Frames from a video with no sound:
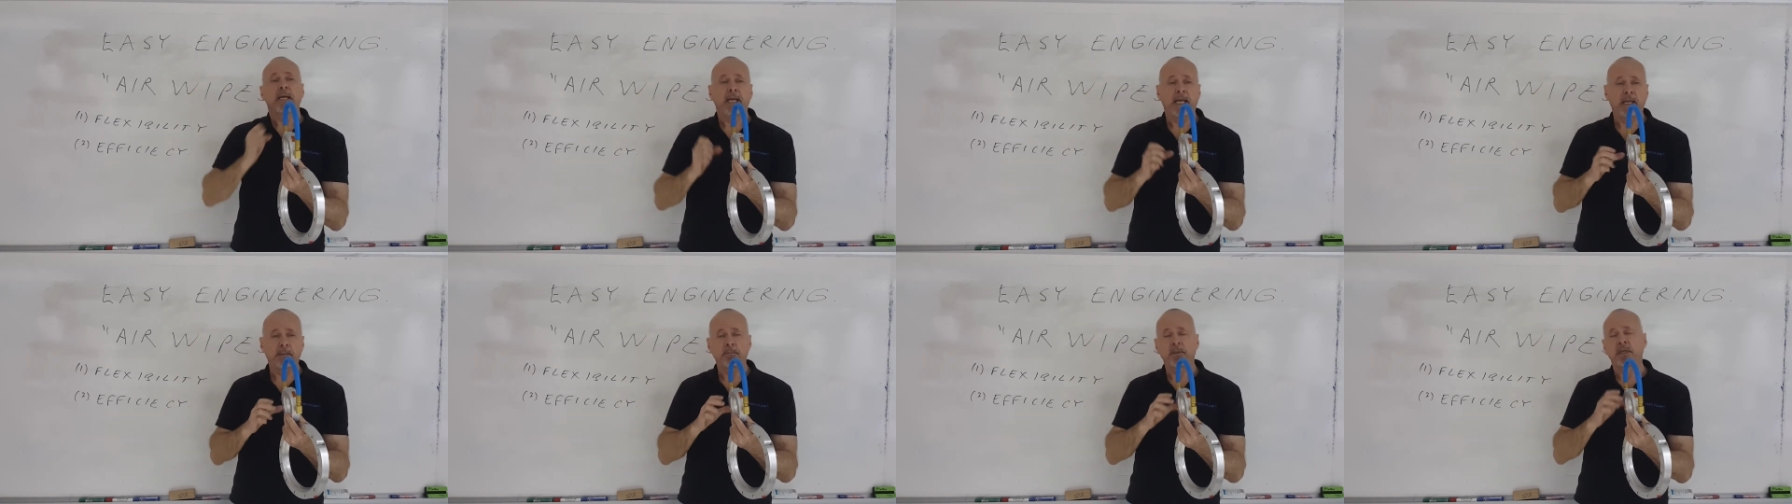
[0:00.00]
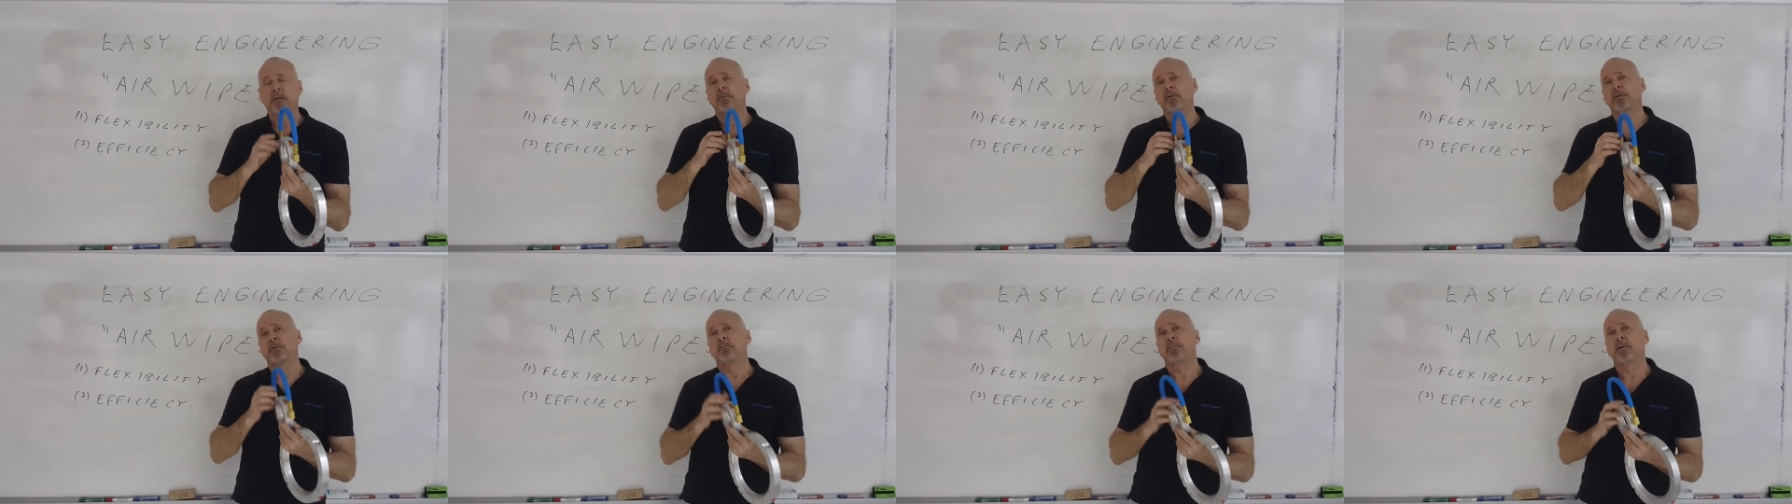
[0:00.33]
and be
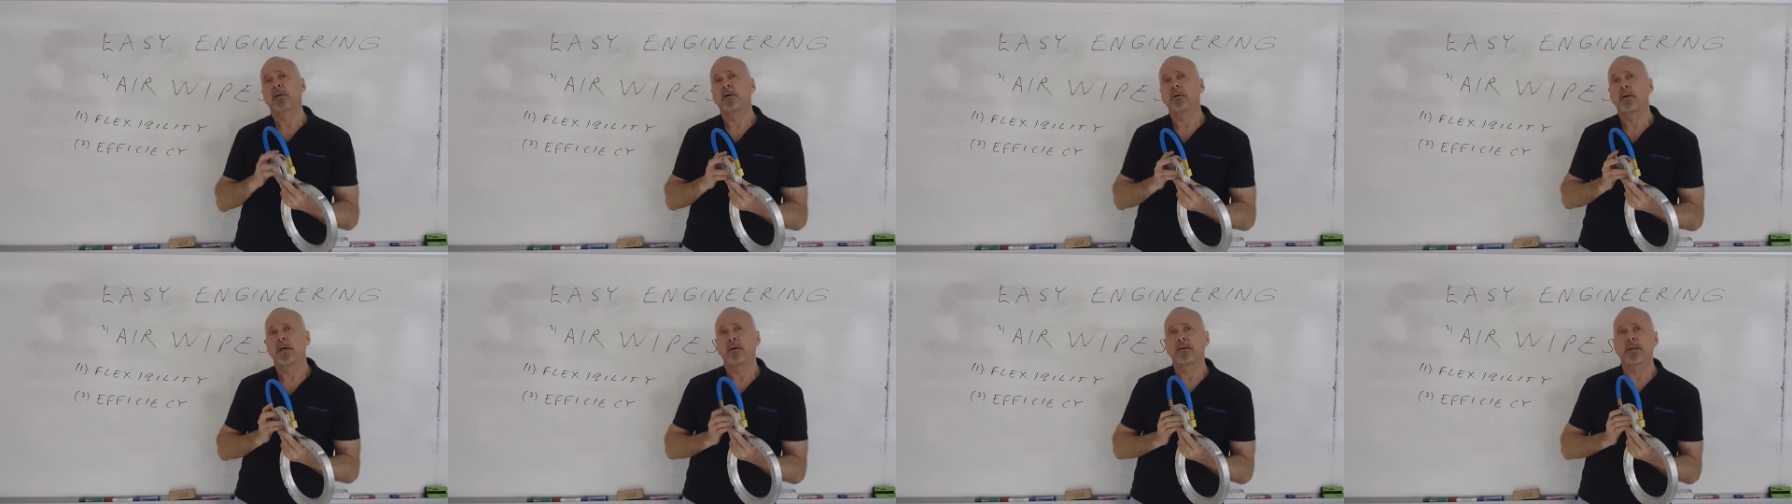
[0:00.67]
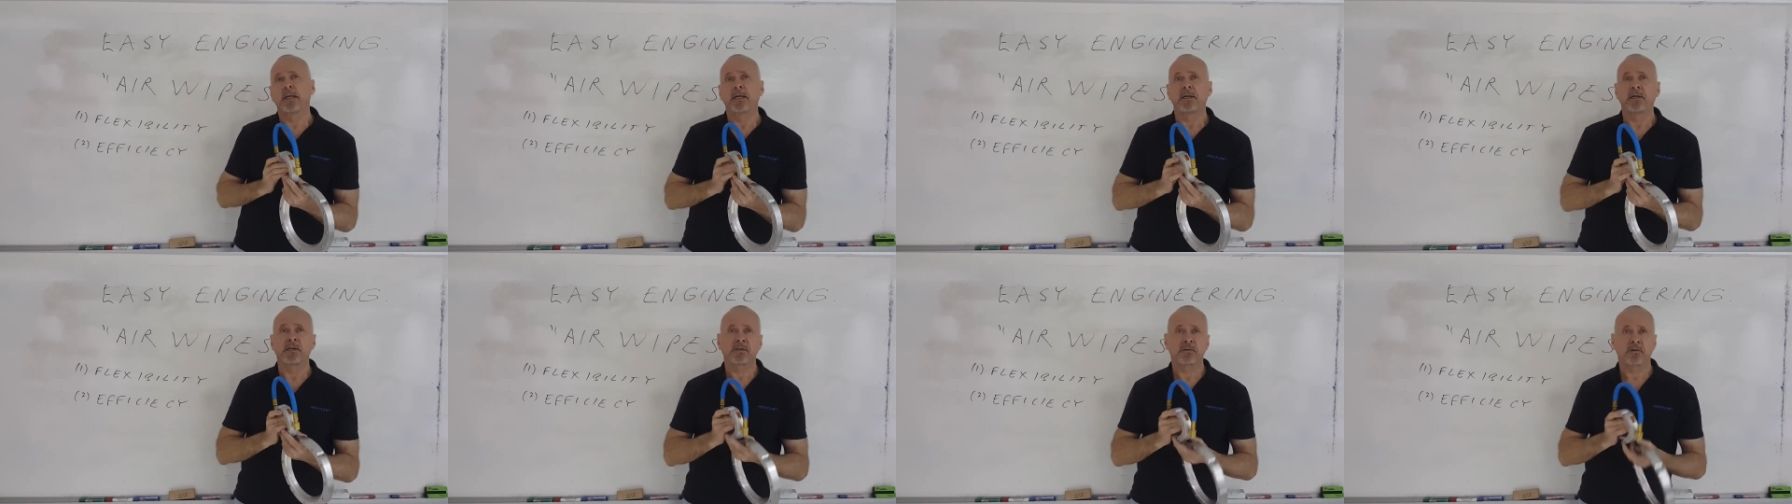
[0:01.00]
able to blow out
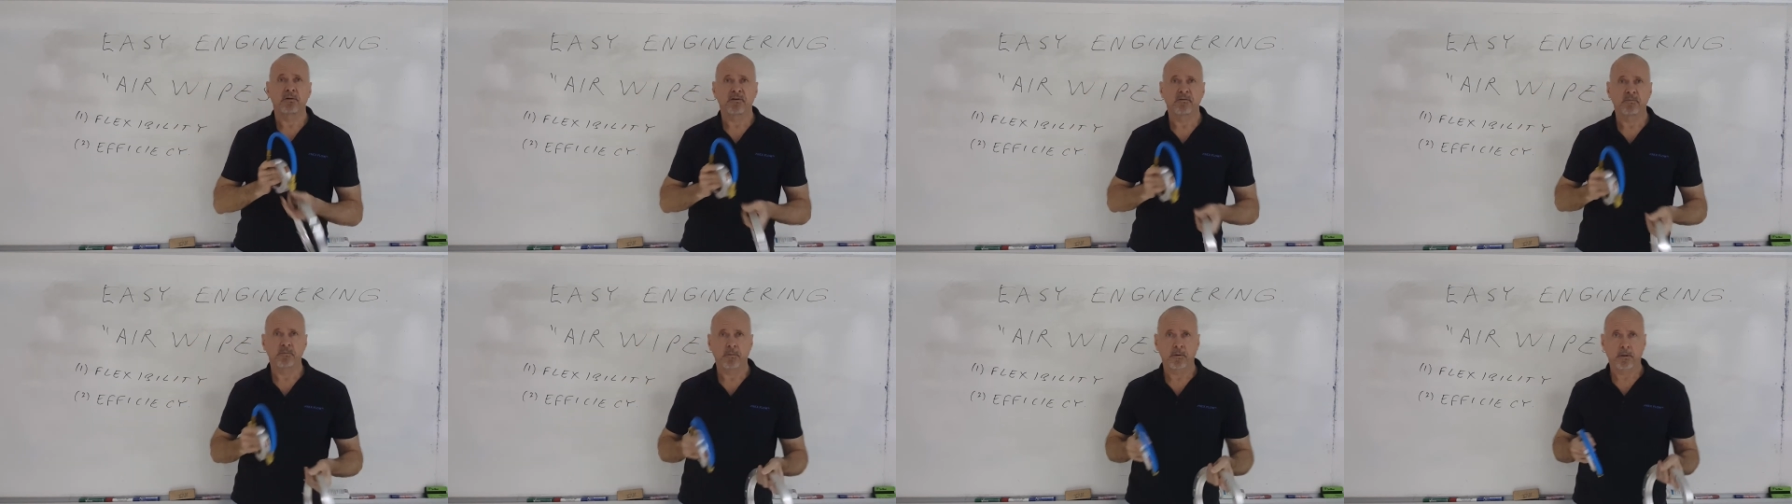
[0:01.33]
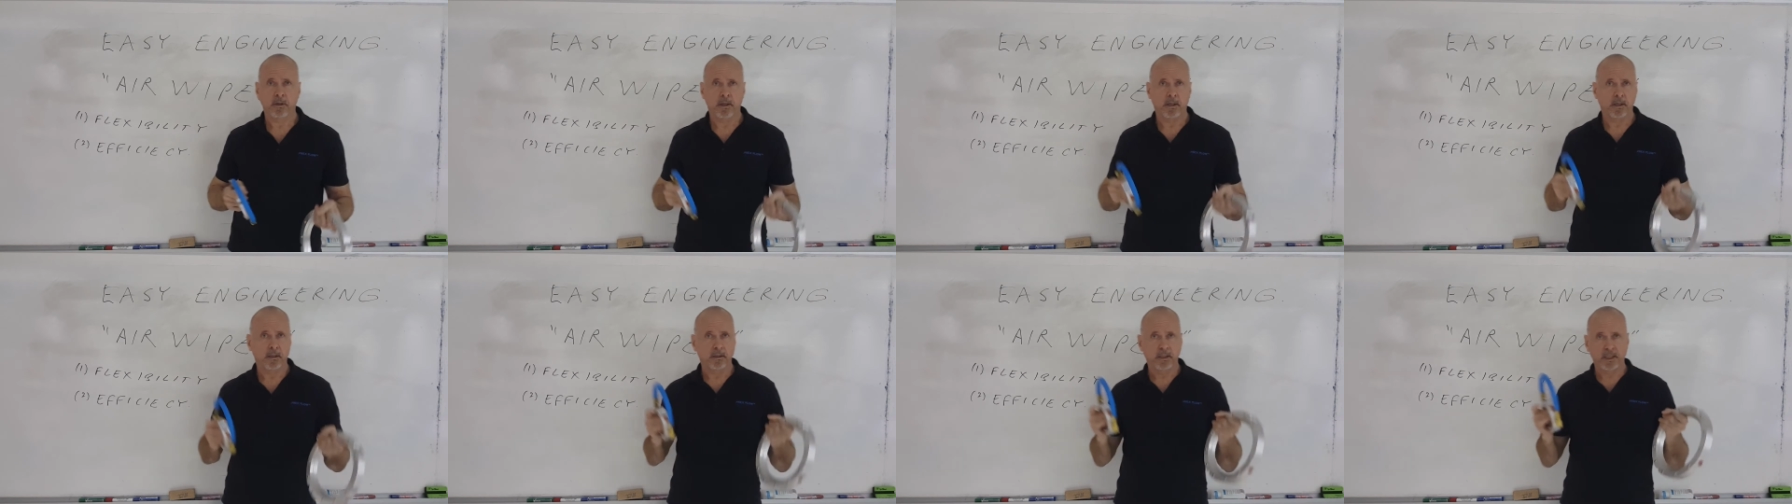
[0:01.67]
any sort of